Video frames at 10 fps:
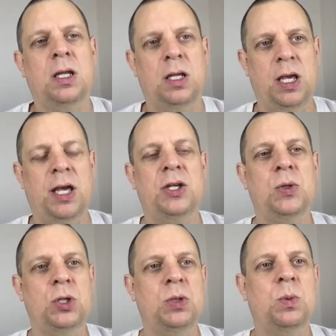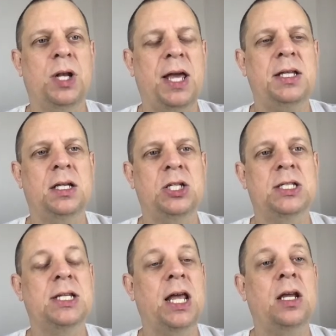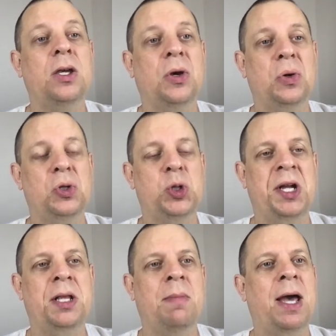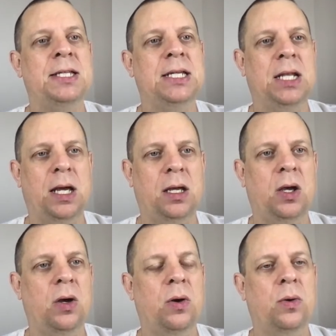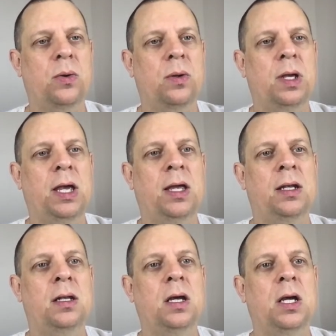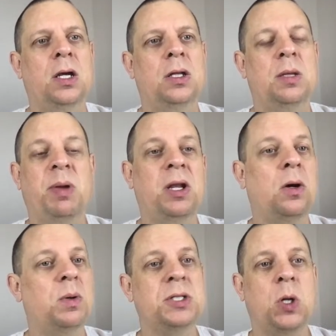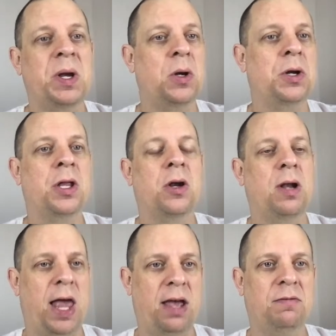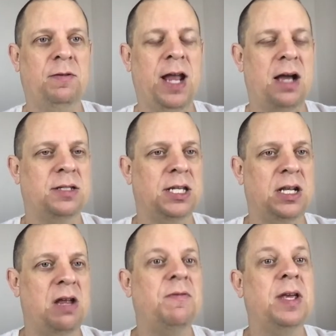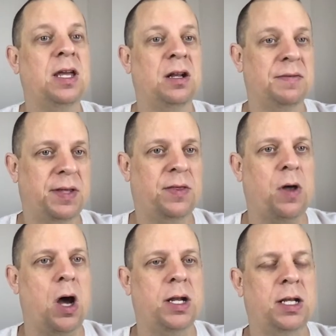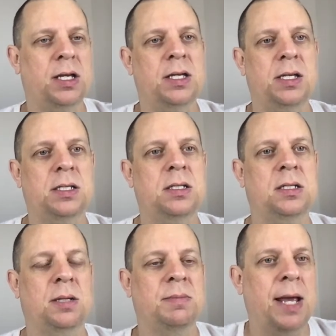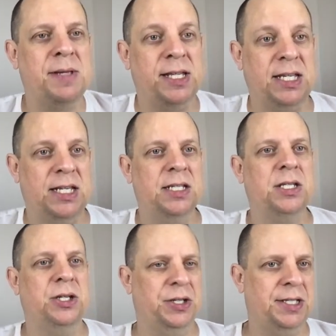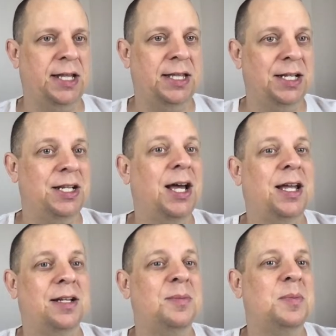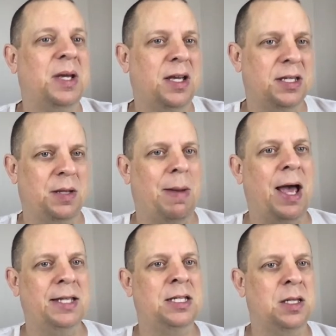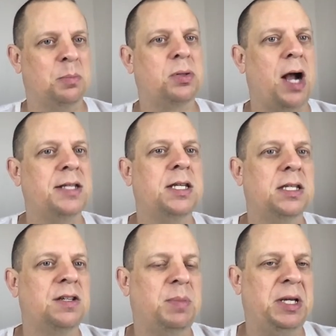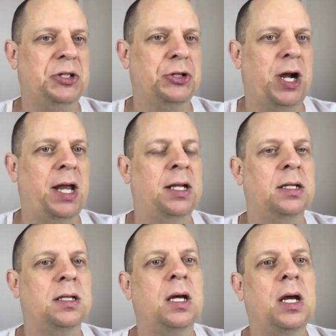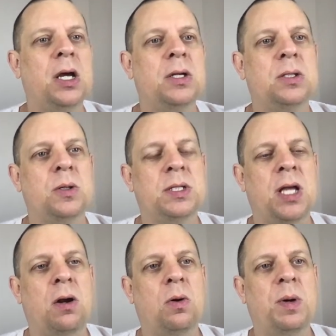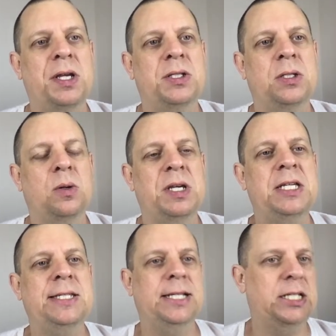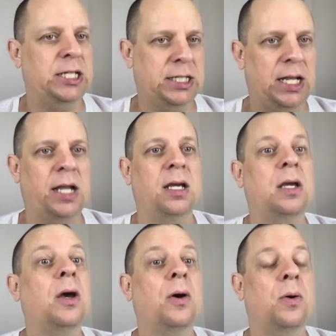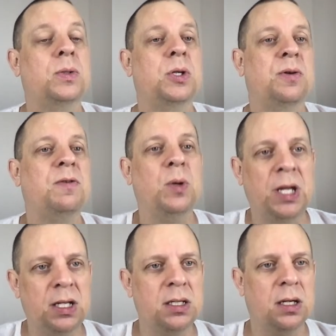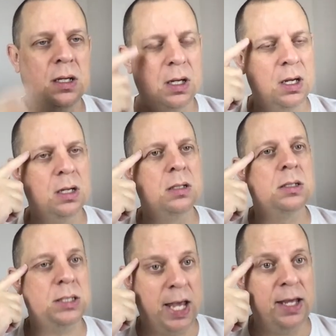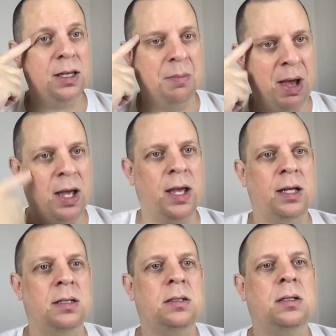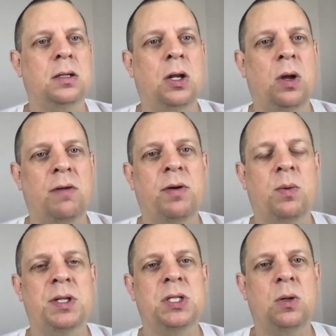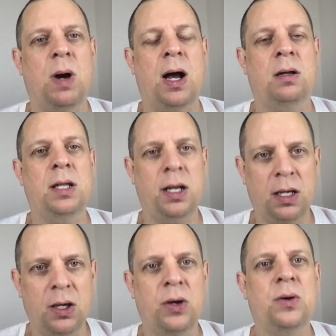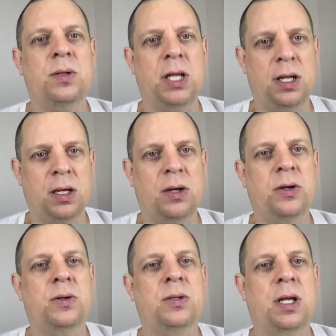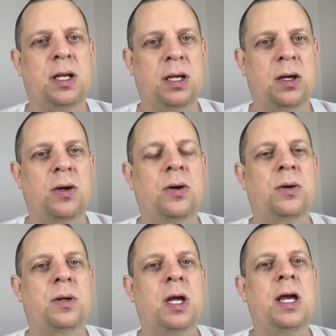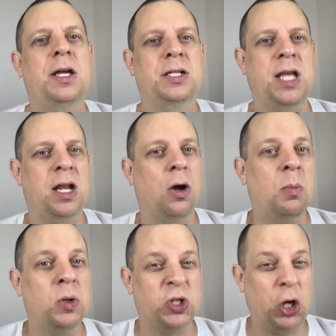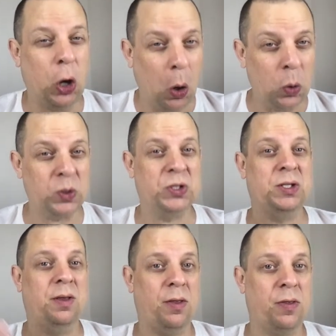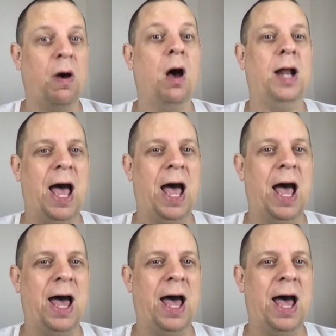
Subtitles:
Yeah, you would like to just let it go, train the mind to let go. And depending on what's going on in your life and how significant of a thought it is, sometimes it's easier said than done because the mind's in the process of being trained. So it's not always so easy to just let it go. So if you need to say in the mind, every once in a while, let it go, let it go, let it go, and just kind of almost coax the thought out of the